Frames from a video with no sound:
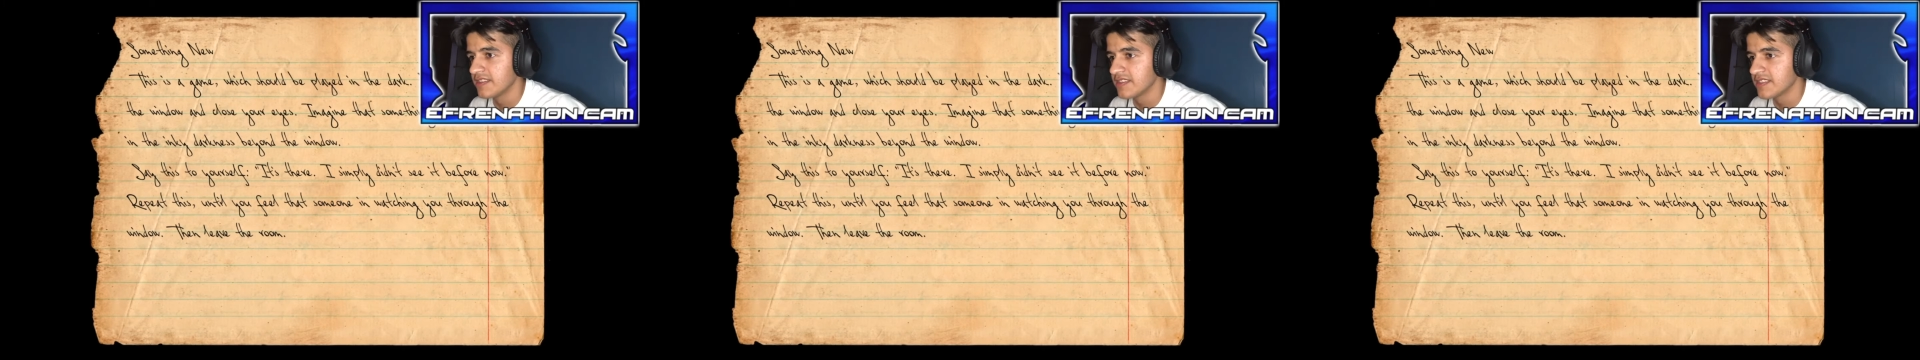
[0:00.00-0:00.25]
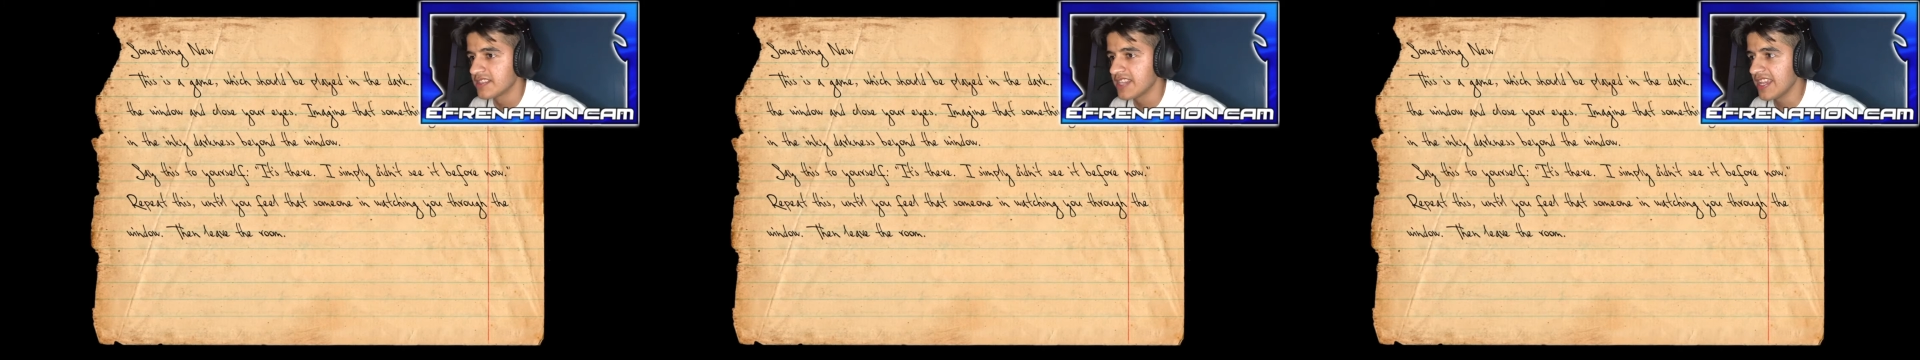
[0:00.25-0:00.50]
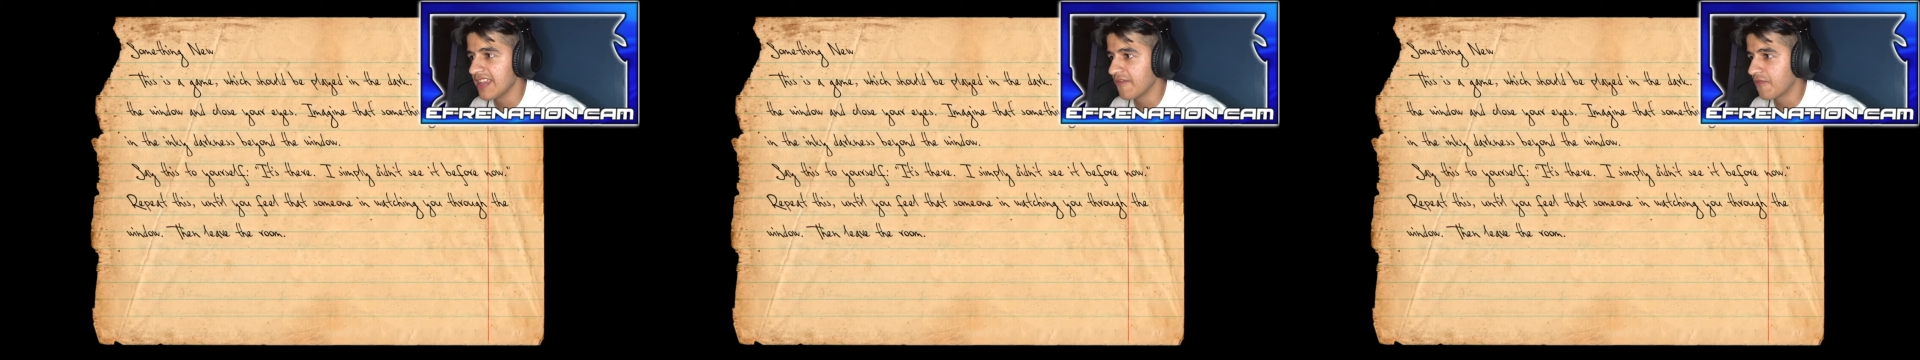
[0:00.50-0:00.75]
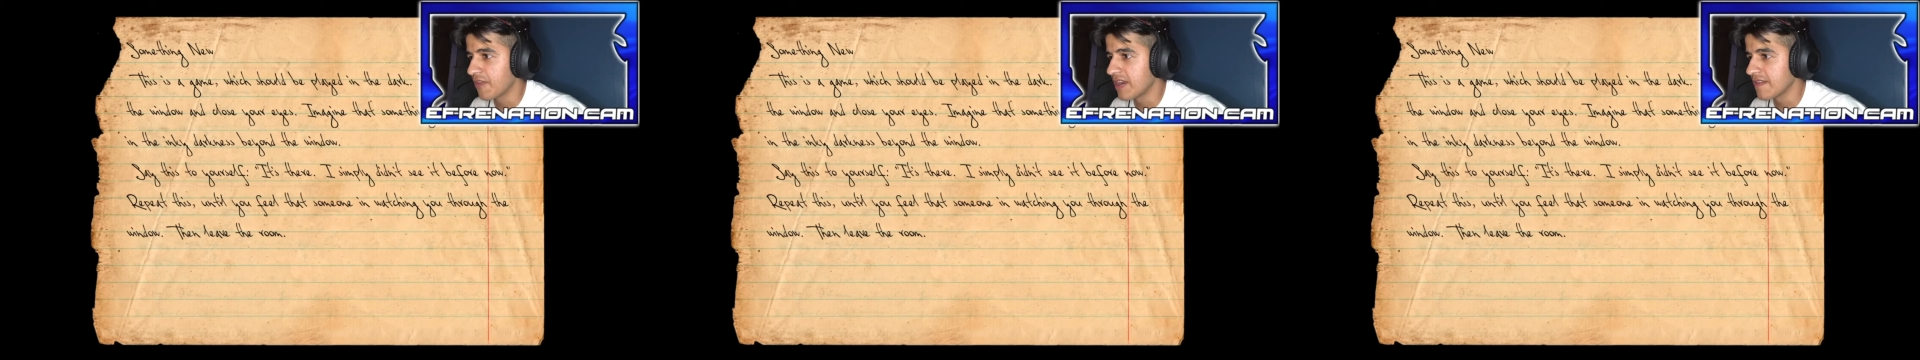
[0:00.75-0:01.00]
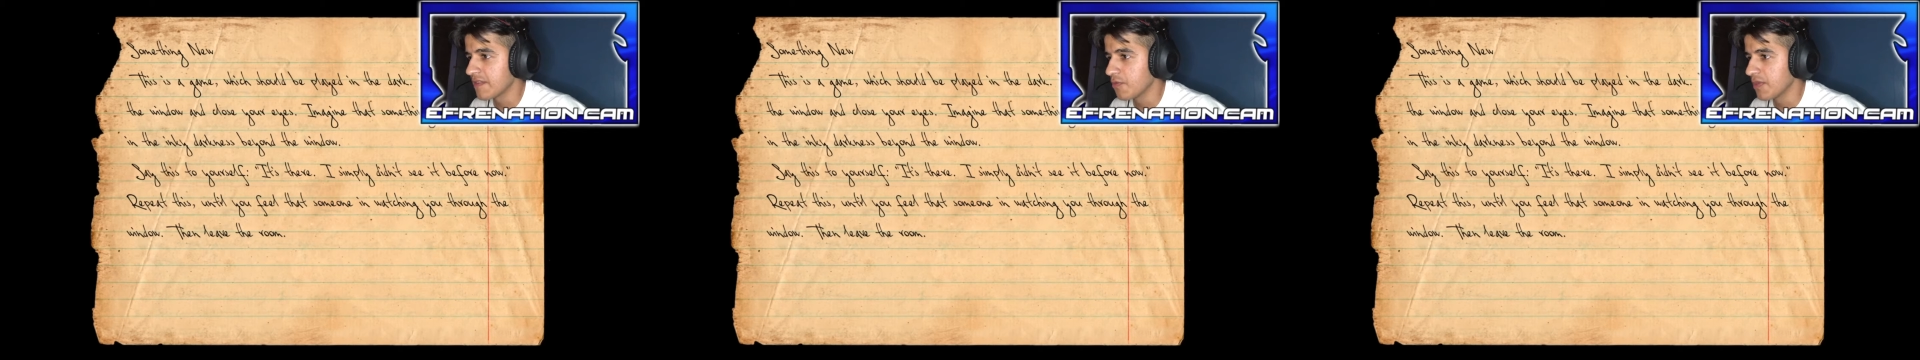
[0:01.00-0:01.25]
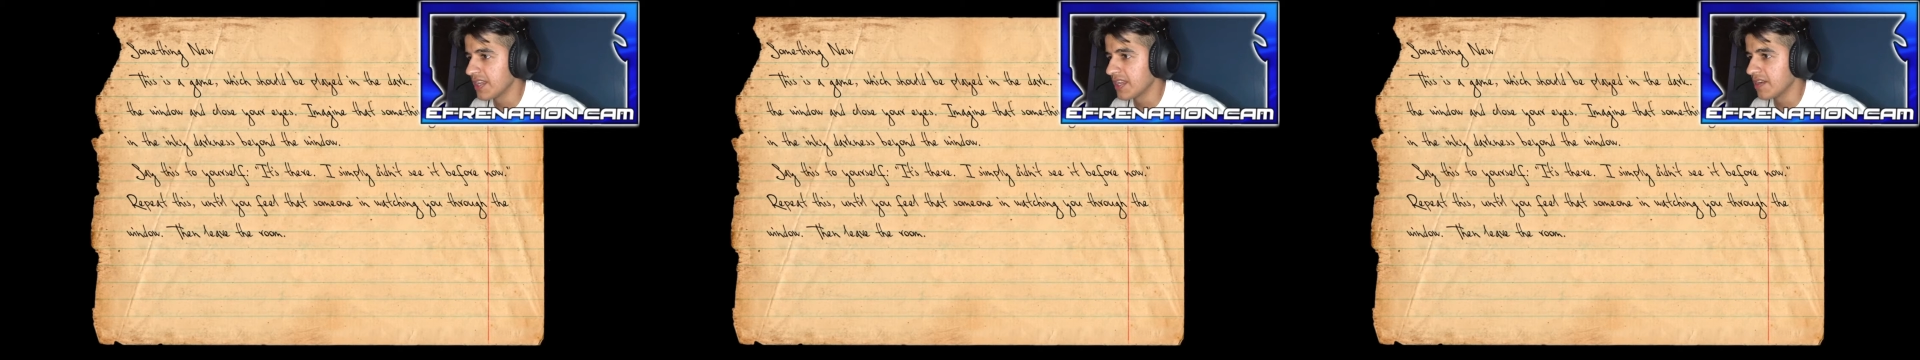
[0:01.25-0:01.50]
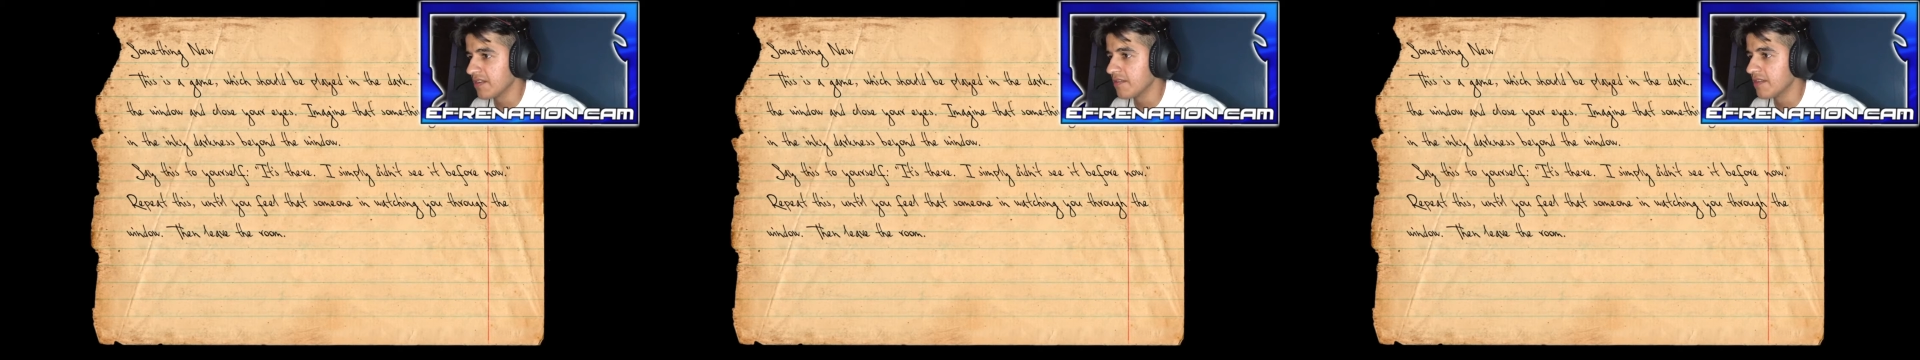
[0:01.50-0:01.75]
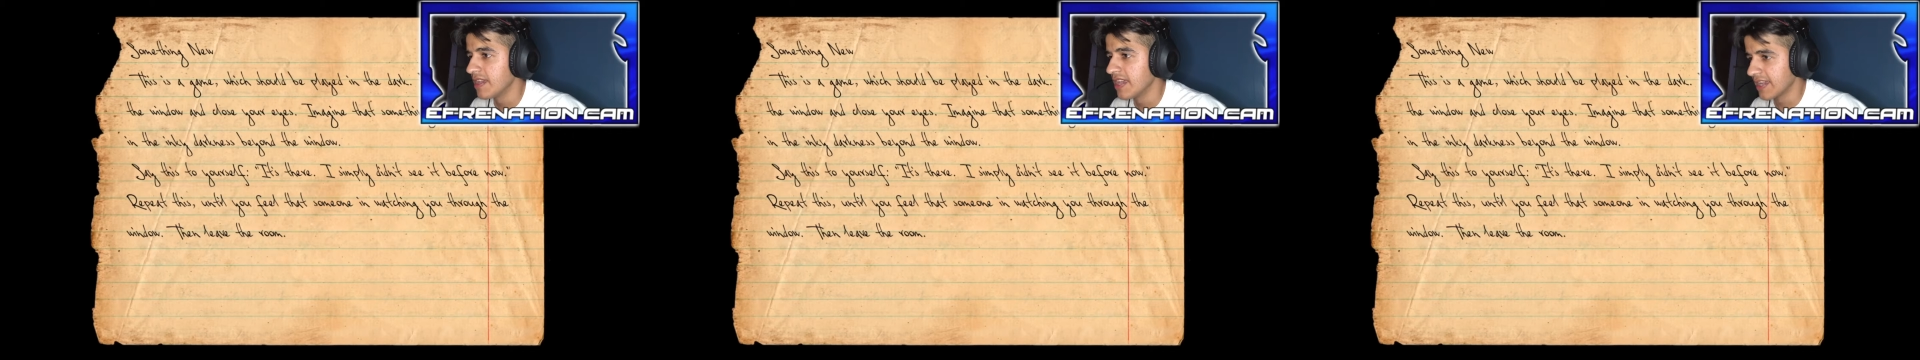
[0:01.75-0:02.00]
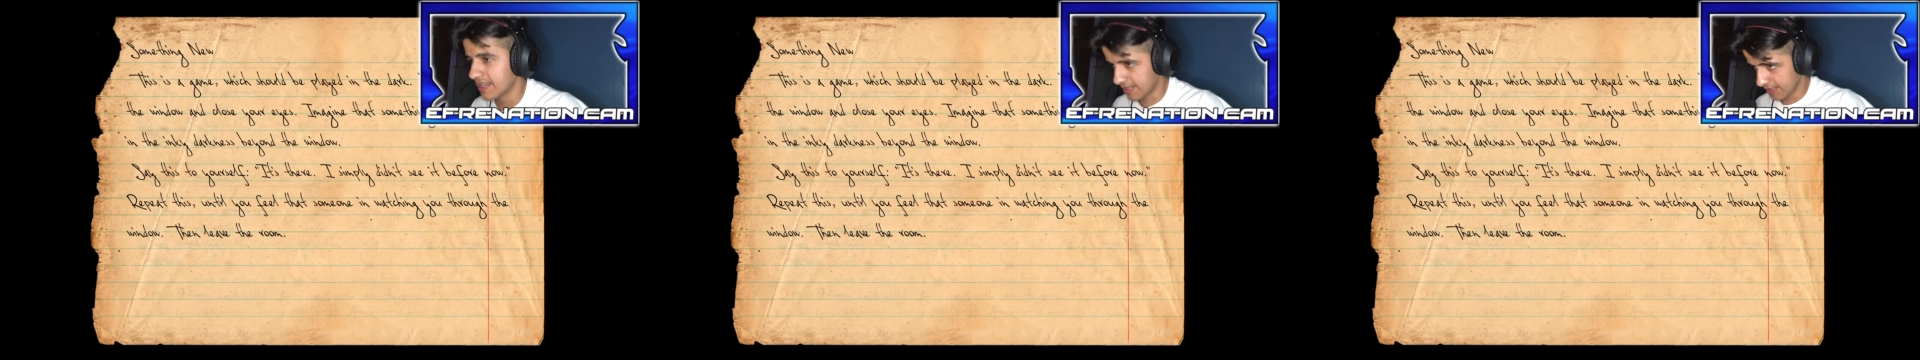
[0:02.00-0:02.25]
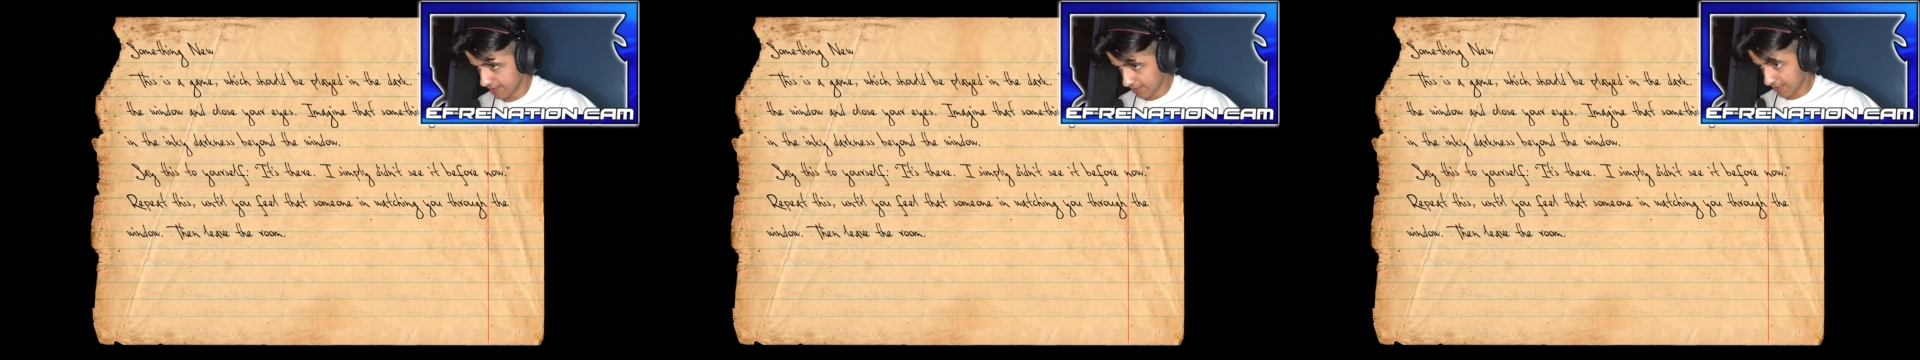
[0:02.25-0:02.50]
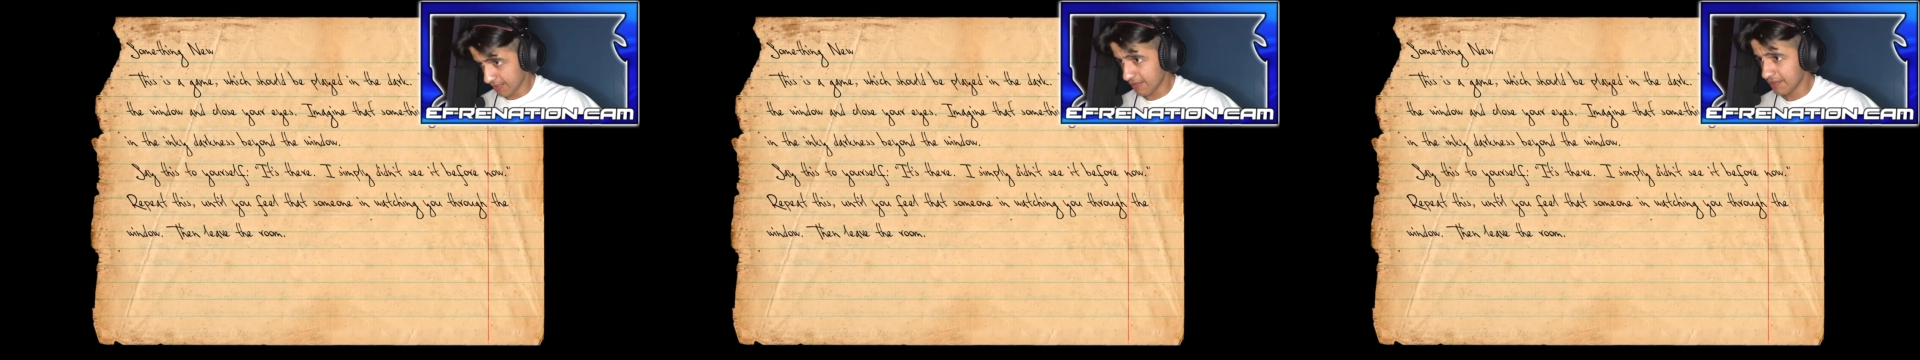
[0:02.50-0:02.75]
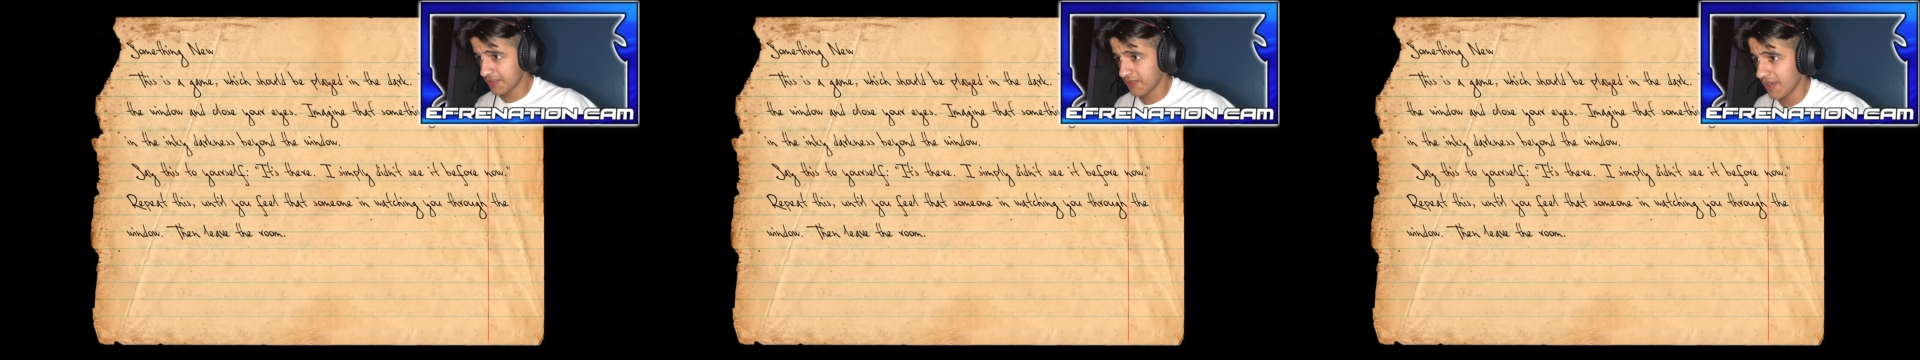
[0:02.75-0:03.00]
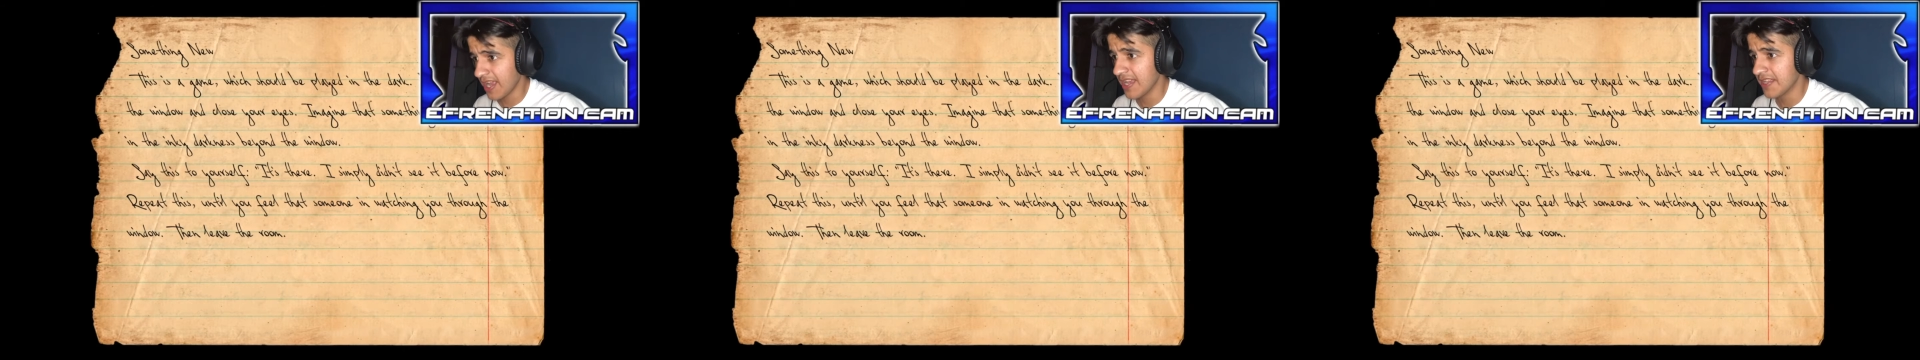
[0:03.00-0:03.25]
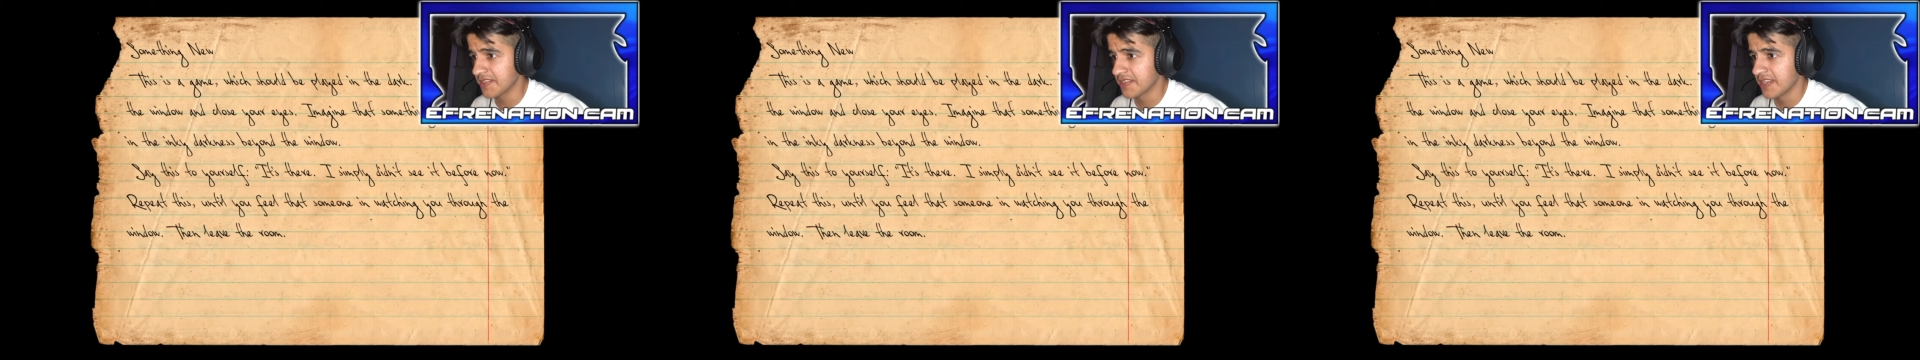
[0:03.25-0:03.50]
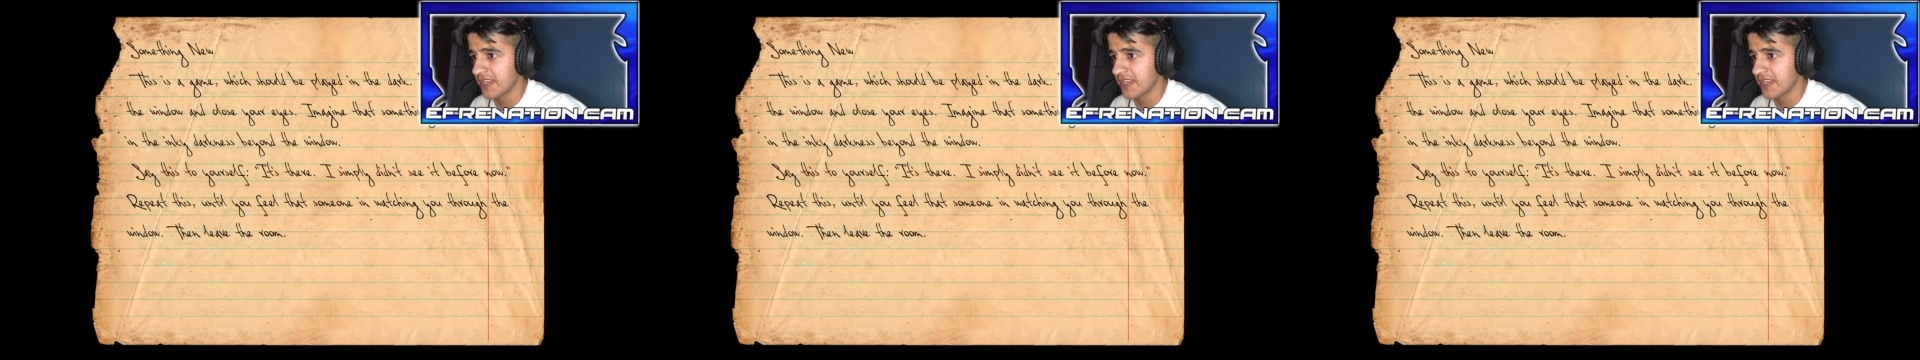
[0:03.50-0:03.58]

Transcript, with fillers: Sit in front of the window and close your eyes.